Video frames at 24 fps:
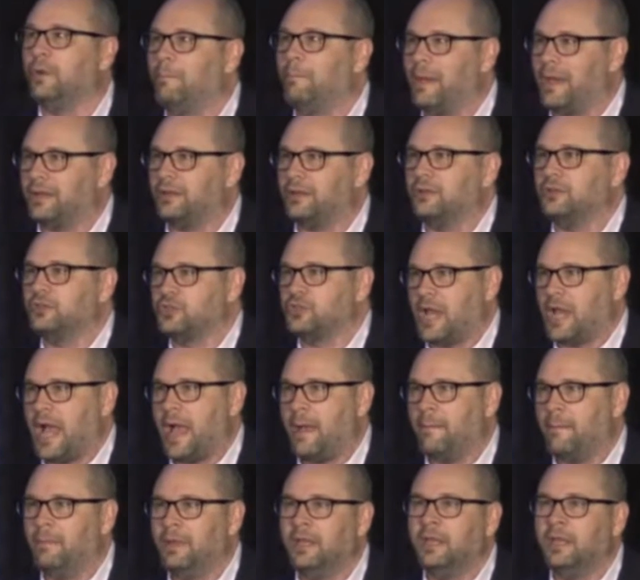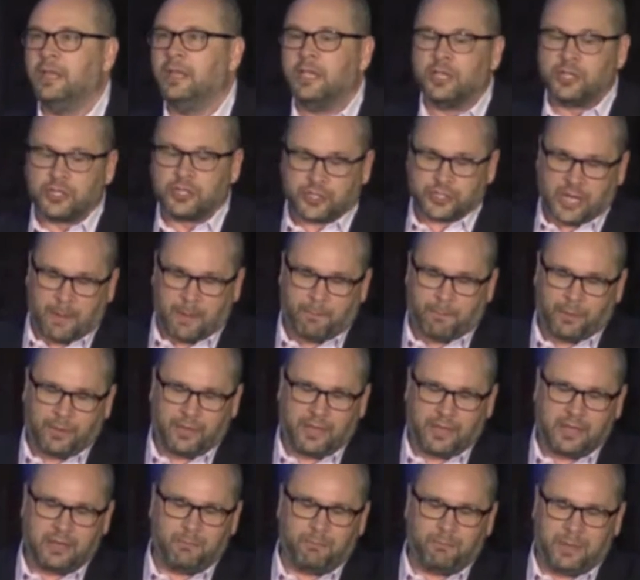a better job
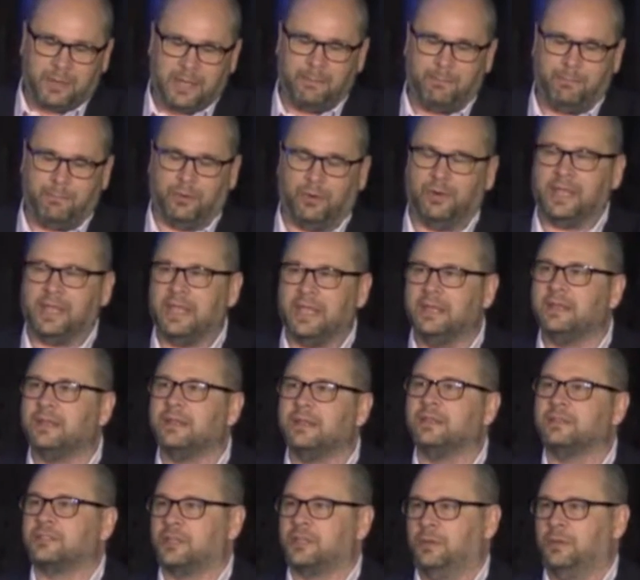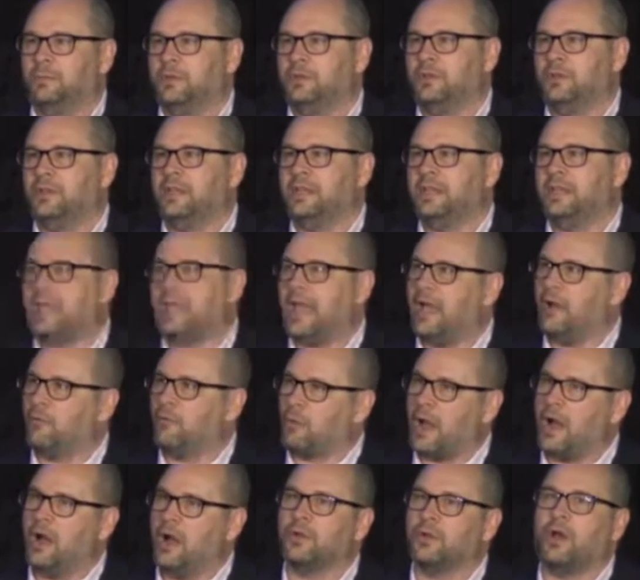shepherding people into this community
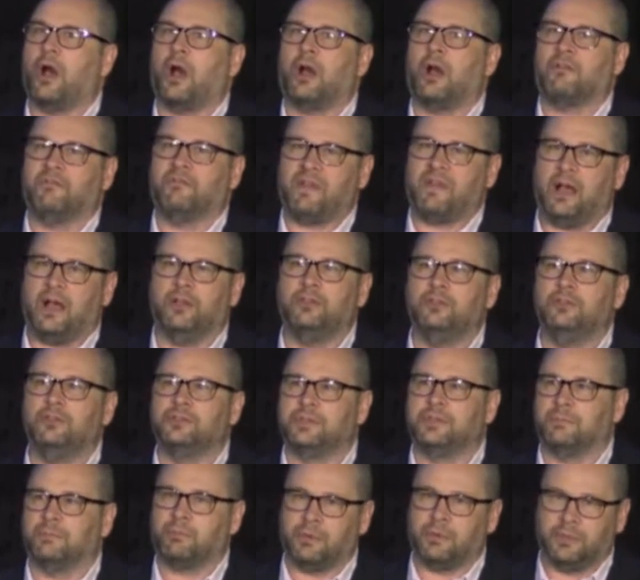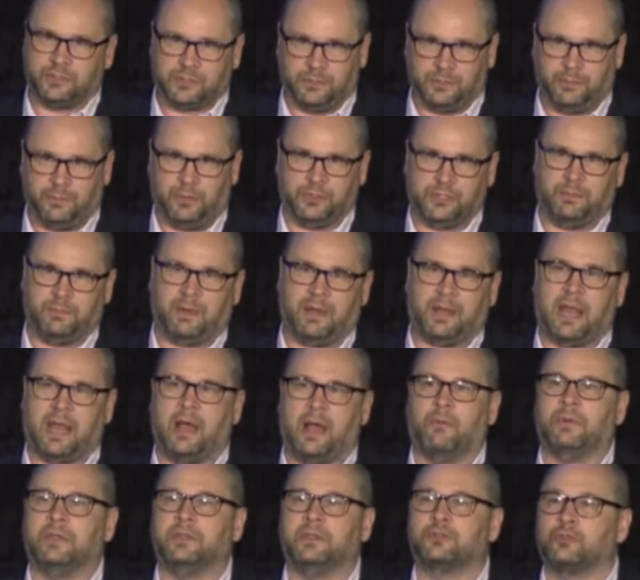around our values and principles about
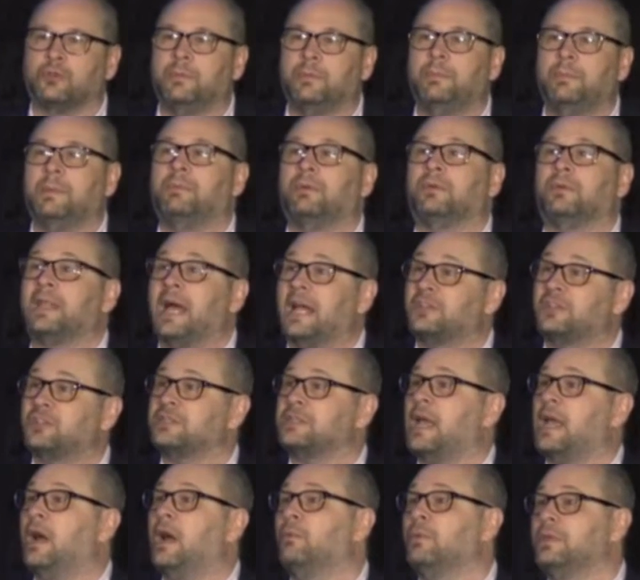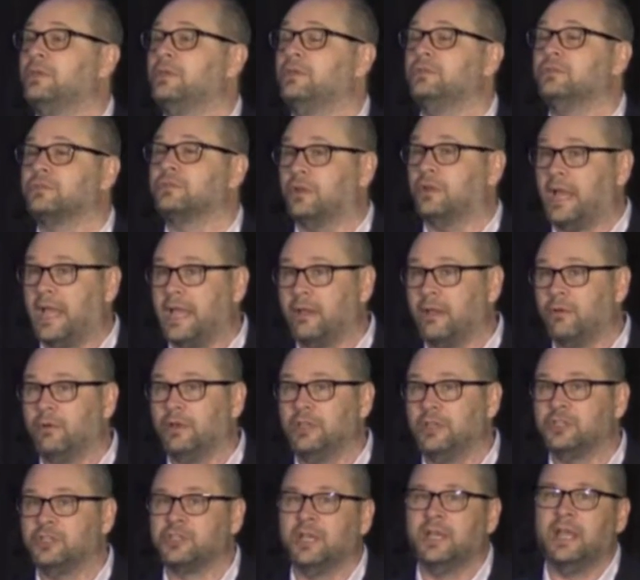how we treat people, not just how we use
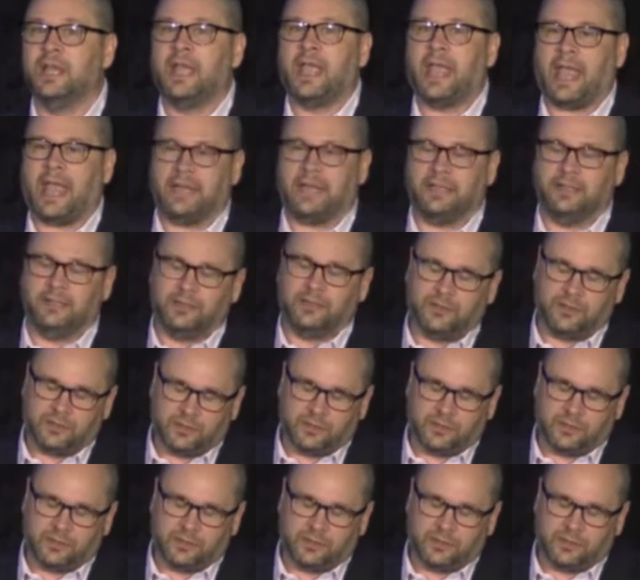language and